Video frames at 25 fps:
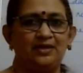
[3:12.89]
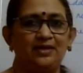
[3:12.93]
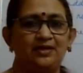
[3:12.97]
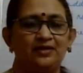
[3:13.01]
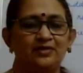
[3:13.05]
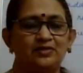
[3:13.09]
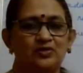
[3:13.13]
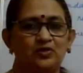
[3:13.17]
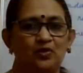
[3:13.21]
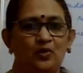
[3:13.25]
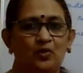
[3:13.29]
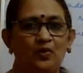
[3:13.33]

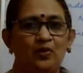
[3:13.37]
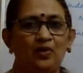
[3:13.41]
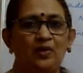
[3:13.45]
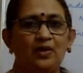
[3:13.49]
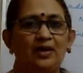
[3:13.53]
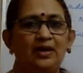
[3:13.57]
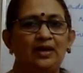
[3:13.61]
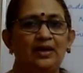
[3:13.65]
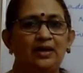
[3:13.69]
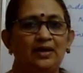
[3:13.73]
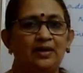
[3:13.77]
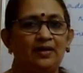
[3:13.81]
So,
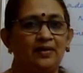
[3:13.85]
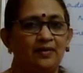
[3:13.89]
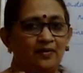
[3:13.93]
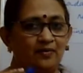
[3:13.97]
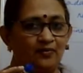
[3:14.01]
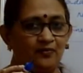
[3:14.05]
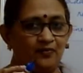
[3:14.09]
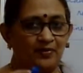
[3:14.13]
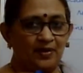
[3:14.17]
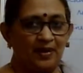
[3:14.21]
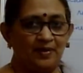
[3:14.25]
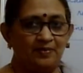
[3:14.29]

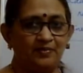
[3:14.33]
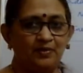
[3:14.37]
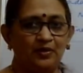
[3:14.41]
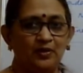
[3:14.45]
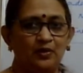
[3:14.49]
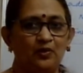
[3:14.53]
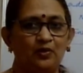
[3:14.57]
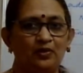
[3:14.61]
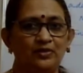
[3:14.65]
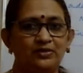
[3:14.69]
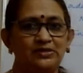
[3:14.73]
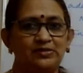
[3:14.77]
from
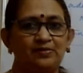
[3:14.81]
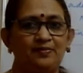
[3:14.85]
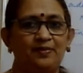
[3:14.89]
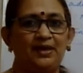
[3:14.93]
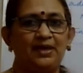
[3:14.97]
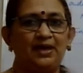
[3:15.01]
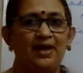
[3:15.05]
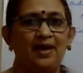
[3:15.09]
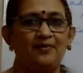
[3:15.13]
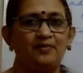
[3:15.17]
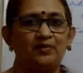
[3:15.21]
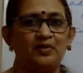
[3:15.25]
gross we
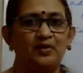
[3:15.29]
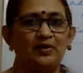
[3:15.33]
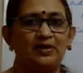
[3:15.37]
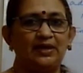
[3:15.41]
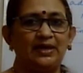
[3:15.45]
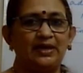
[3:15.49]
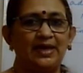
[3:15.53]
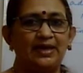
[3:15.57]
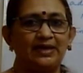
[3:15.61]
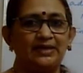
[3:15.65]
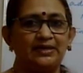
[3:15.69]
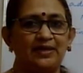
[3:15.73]
have to
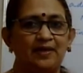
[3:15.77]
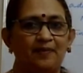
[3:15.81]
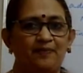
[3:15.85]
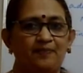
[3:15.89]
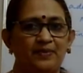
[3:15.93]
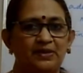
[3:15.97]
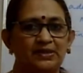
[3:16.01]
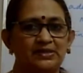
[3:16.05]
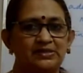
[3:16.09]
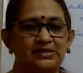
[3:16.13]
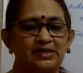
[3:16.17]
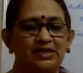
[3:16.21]
deduct
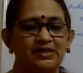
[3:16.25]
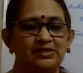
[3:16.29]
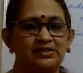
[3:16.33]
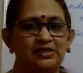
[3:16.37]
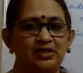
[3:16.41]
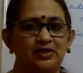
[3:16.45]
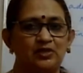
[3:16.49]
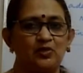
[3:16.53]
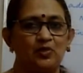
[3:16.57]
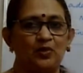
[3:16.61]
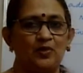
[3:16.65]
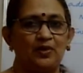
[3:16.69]

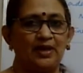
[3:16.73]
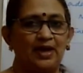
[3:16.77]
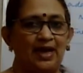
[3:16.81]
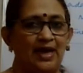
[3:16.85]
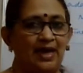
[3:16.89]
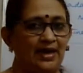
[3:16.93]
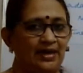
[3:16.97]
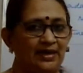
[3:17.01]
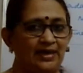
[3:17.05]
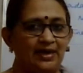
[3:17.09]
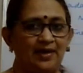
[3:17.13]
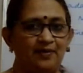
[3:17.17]
depreciation to
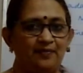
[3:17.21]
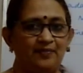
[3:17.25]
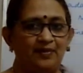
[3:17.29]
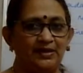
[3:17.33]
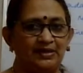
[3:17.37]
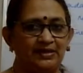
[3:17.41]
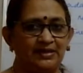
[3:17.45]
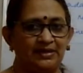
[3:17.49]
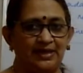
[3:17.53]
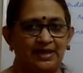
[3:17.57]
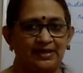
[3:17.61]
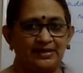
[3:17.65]
arrive
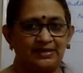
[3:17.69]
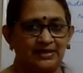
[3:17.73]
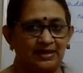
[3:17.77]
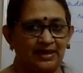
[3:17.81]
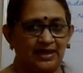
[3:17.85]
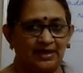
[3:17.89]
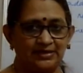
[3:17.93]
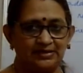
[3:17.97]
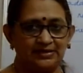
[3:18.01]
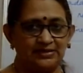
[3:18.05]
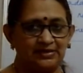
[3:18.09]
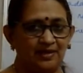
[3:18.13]
at net
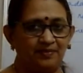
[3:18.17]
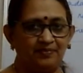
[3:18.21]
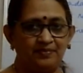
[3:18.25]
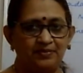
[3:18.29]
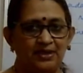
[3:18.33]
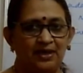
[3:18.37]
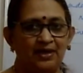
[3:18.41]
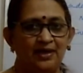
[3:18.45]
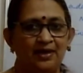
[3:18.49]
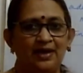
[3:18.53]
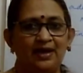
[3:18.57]
concept.